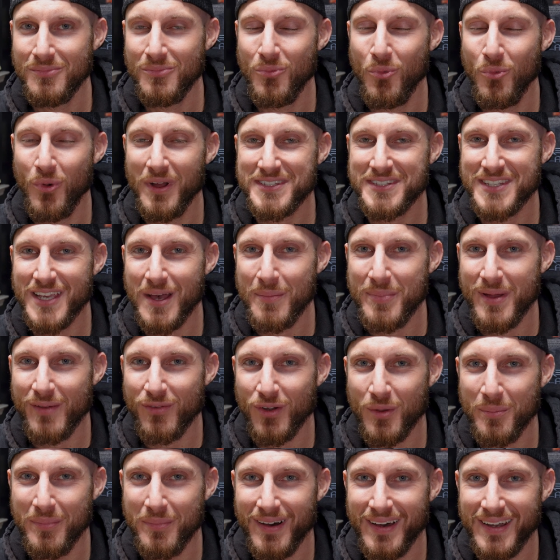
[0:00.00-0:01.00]
What's up,
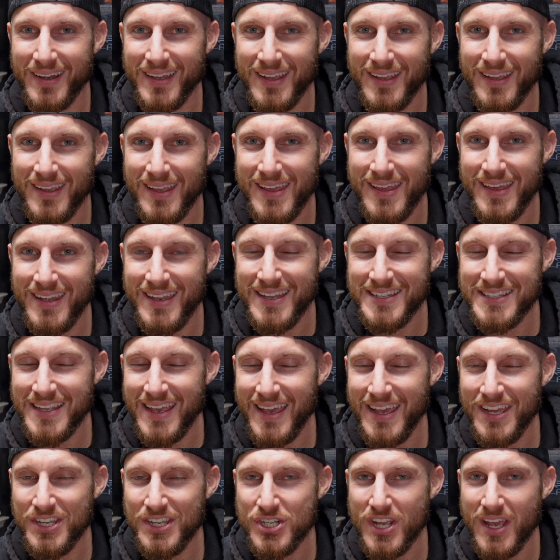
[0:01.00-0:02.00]
everybody? It is
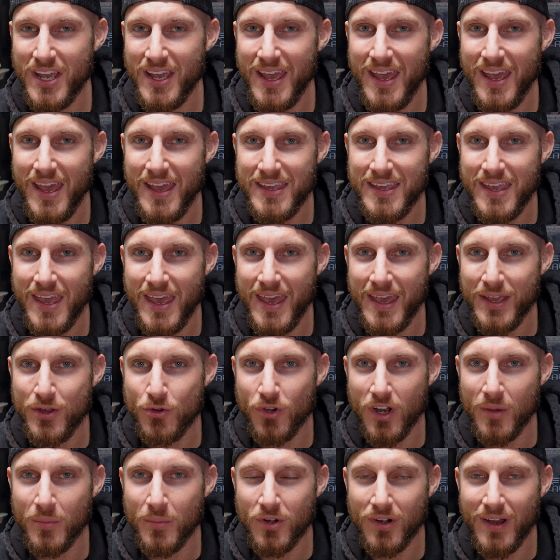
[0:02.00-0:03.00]
AJ, aka
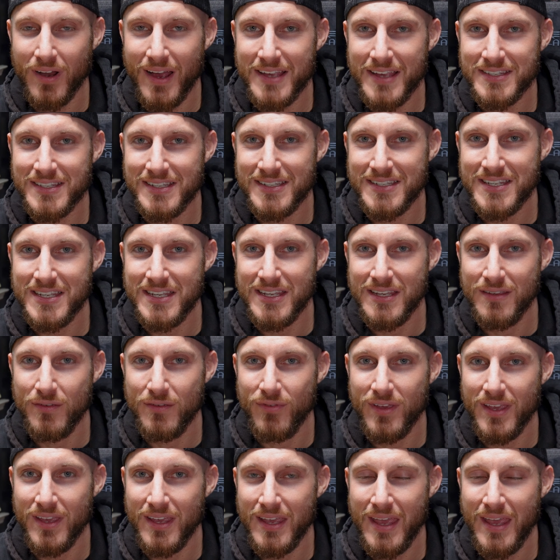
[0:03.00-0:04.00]
Grim Horizon
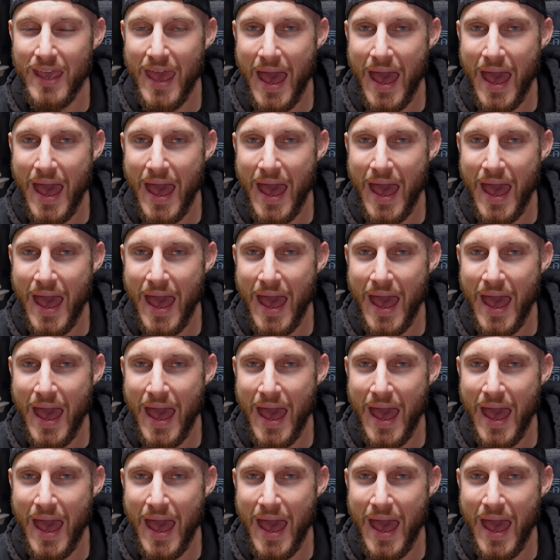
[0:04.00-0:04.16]
TV.